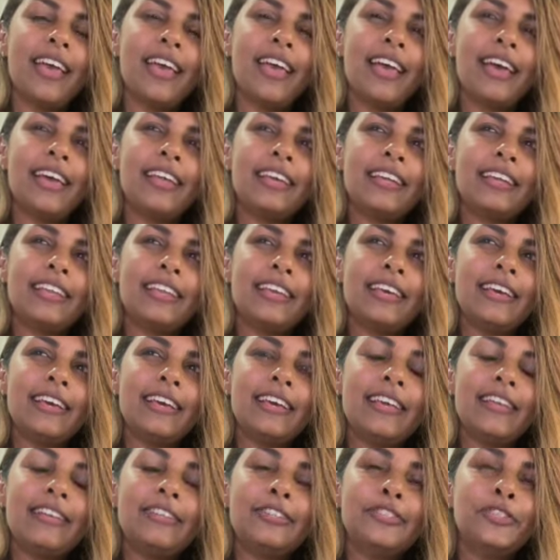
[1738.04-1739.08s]
and
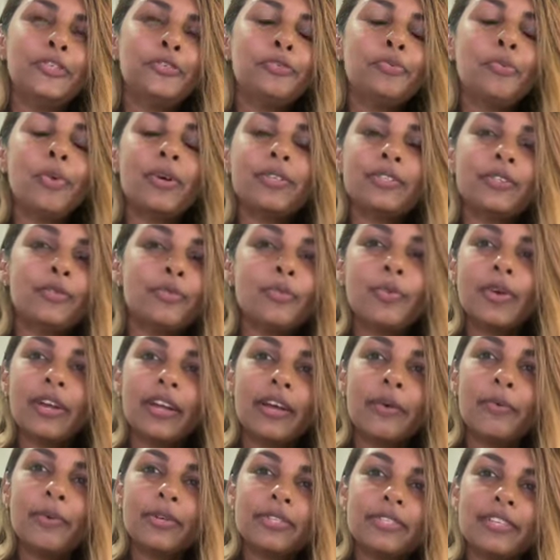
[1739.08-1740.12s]
it just wasn't
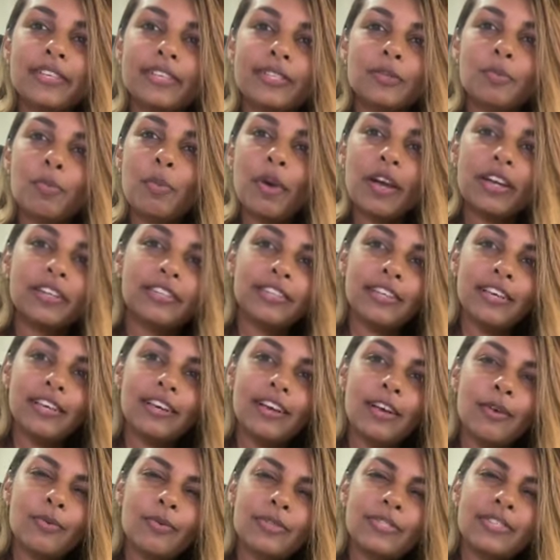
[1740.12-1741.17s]
what I was
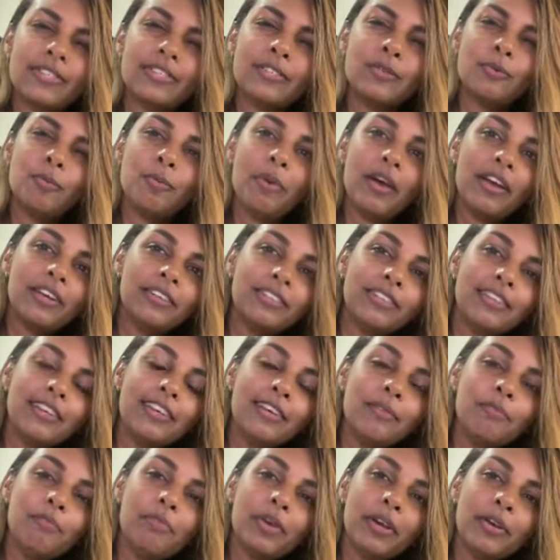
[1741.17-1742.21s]
expecting. I was
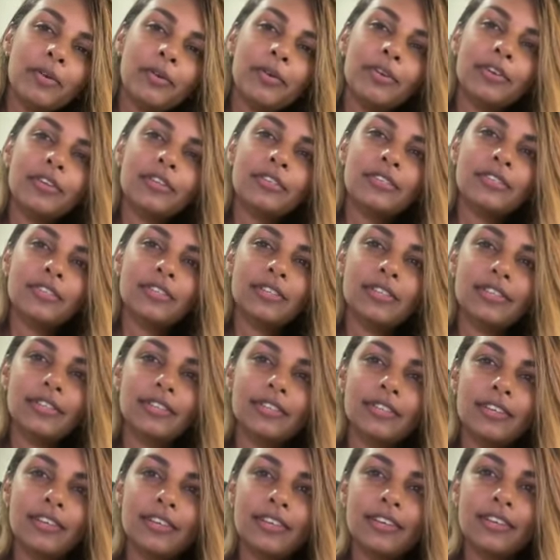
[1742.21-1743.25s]
expecting Bitcoiners
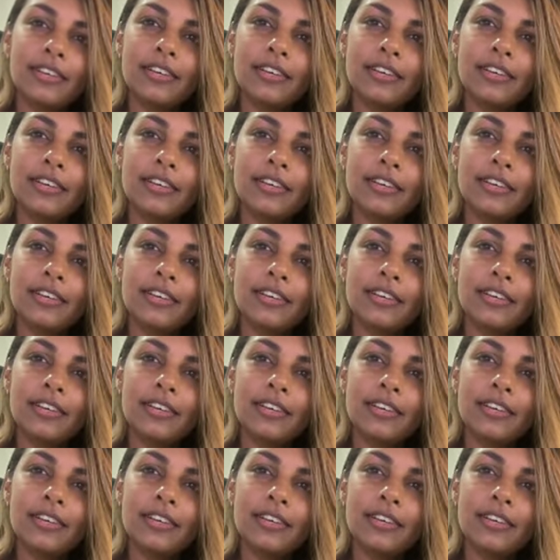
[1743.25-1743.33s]
to,